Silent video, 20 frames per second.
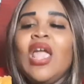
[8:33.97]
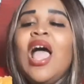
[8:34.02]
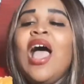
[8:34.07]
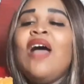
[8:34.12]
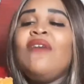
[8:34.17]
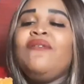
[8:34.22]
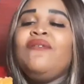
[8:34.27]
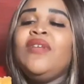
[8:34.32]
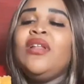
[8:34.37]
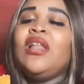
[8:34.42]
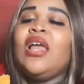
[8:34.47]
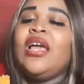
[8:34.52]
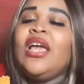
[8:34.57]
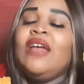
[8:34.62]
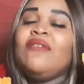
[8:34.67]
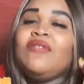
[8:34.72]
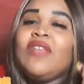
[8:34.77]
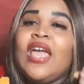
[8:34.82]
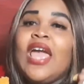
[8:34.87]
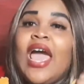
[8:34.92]
I feel like
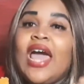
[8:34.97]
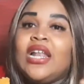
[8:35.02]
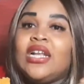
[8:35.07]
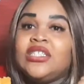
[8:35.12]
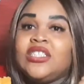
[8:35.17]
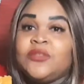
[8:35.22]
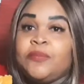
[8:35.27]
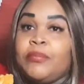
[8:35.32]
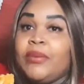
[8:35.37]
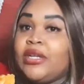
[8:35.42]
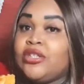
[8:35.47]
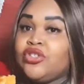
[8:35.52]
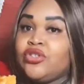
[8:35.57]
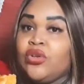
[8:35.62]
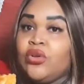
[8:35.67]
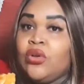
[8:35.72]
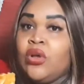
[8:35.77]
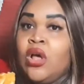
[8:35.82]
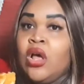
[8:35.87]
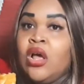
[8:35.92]
if they had a
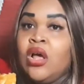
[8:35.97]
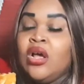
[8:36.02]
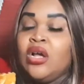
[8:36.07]
special